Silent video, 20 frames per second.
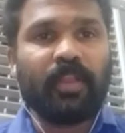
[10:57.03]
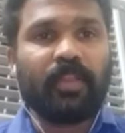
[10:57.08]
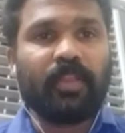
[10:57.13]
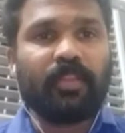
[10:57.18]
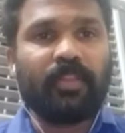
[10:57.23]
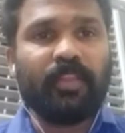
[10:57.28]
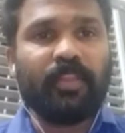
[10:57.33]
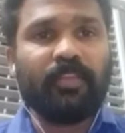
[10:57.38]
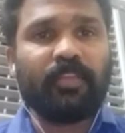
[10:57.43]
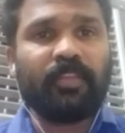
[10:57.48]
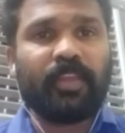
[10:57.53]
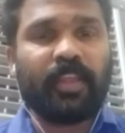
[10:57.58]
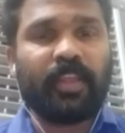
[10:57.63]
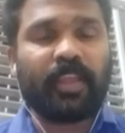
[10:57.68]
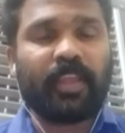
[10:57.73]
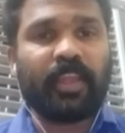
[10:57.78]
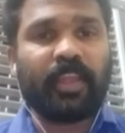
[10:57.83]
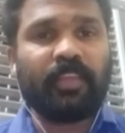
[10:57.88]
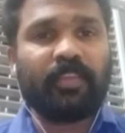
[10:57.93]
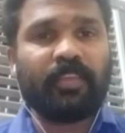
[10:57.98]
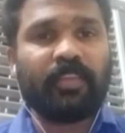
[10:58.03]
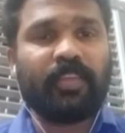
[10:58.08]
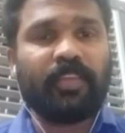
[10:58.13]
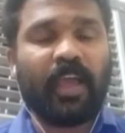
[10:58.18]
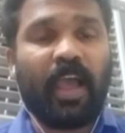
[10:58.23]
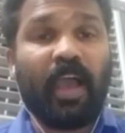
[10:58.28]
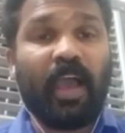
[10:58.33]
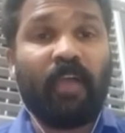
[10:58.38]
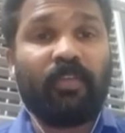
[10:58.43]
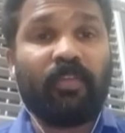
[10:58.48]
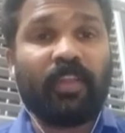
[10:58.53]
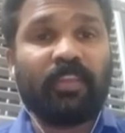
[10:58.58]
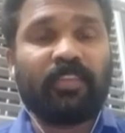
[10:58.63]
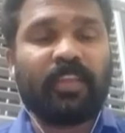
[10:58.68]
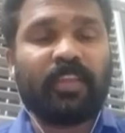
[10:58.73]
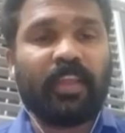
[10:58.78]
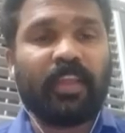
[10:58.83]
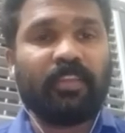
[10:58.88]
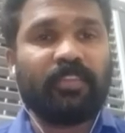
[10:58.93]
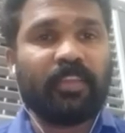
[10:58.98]
This decreases the average
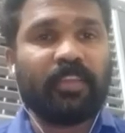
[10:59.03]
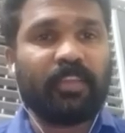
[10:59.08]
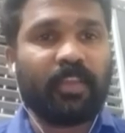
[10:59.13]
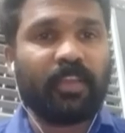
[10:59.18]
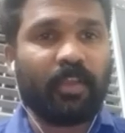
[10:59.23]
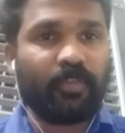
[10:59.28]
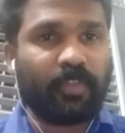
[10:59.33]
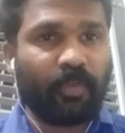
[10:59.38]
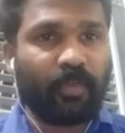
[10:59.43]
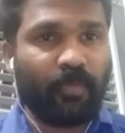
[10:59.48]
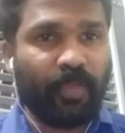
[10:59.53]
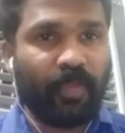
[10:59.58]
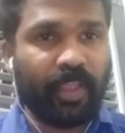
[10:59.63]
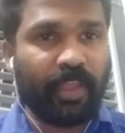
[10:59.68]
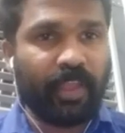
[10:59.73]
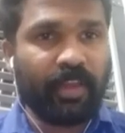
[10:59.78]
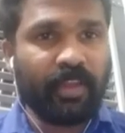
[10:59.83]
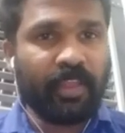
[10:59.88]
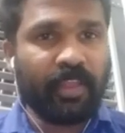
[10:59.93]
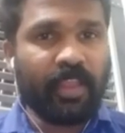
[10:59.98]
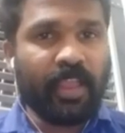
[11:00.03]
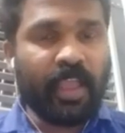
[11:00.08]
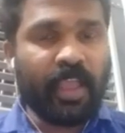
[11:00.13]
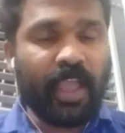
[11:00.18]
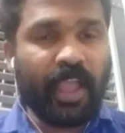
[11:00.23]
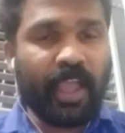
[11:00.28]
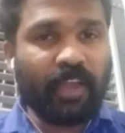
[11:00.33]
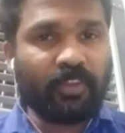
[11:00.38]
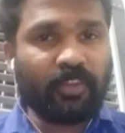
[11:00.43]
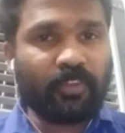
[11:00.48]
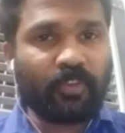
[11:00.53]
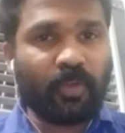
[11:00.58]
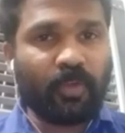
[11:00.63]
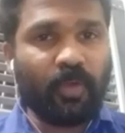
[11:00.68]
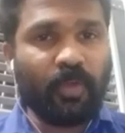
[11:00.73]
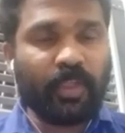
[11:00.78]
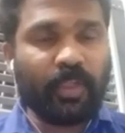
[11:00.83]
density of the whale, and so it